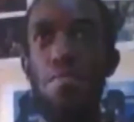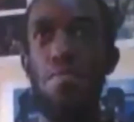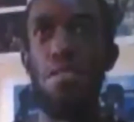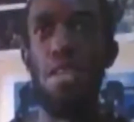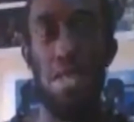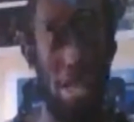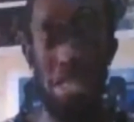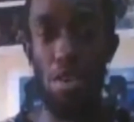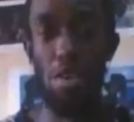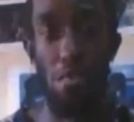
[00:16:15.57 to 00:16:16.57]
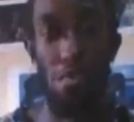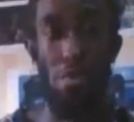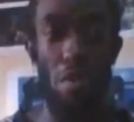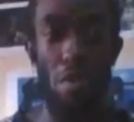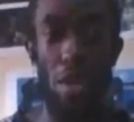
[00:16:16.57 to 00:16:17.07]
it takes a lot of
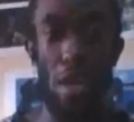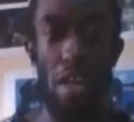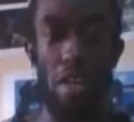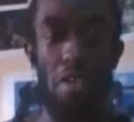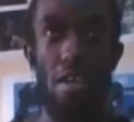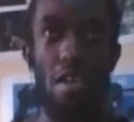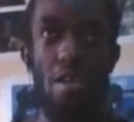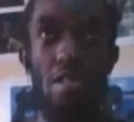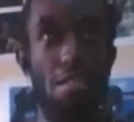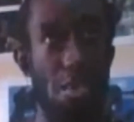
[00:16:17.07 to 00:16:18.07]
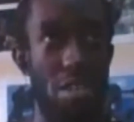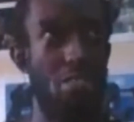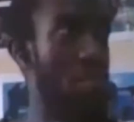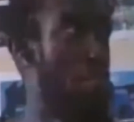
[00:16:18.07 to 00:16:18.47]
people. Like simple